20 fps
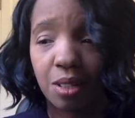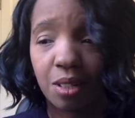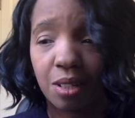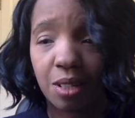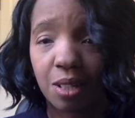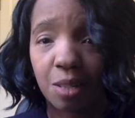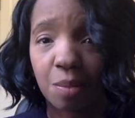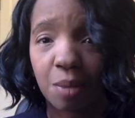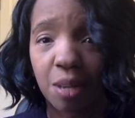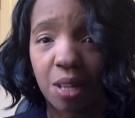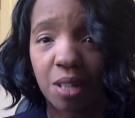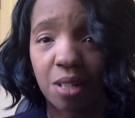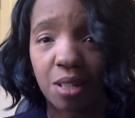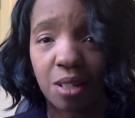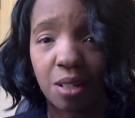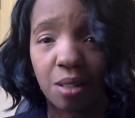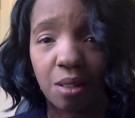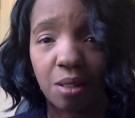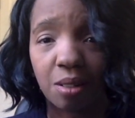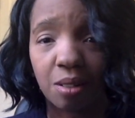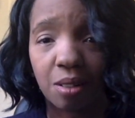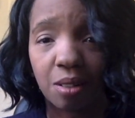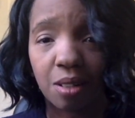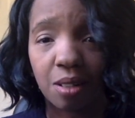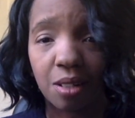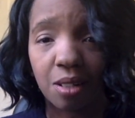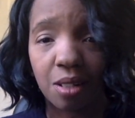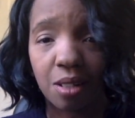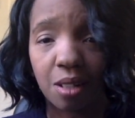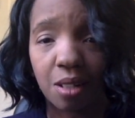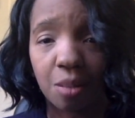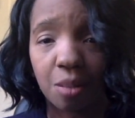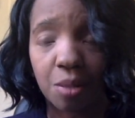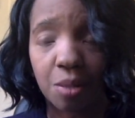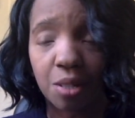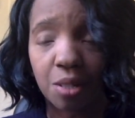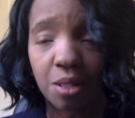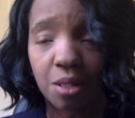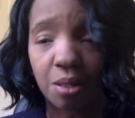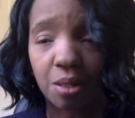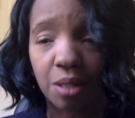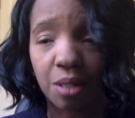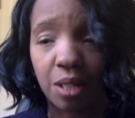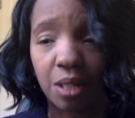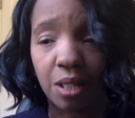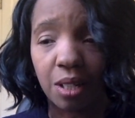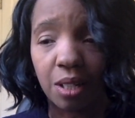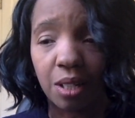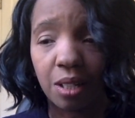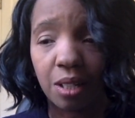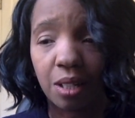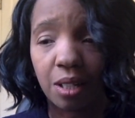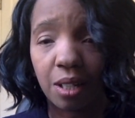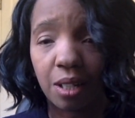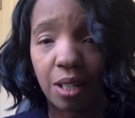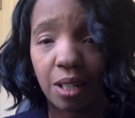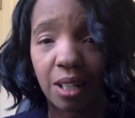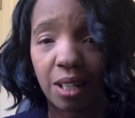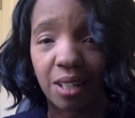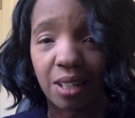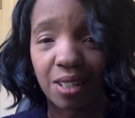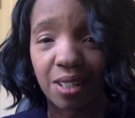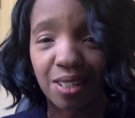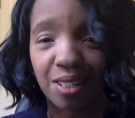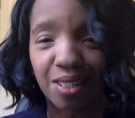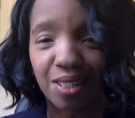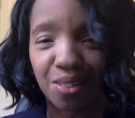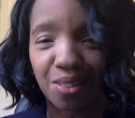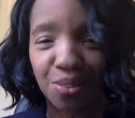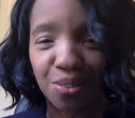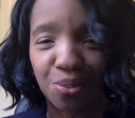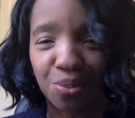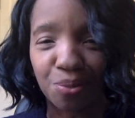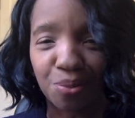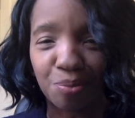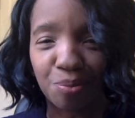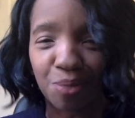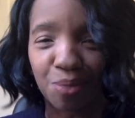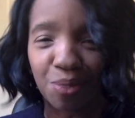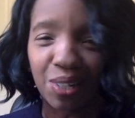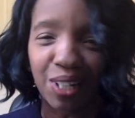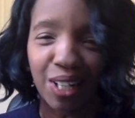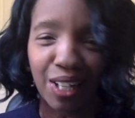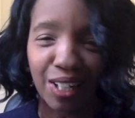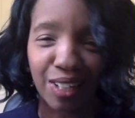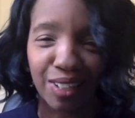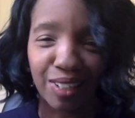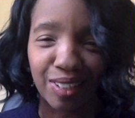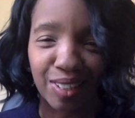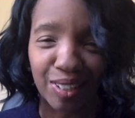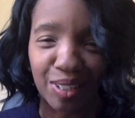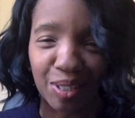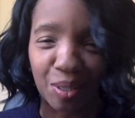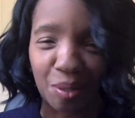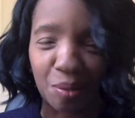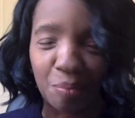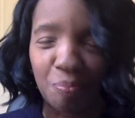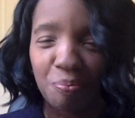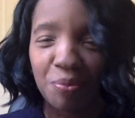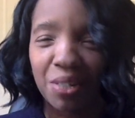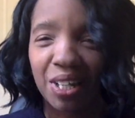this past year, until I was 38 years old, 39. So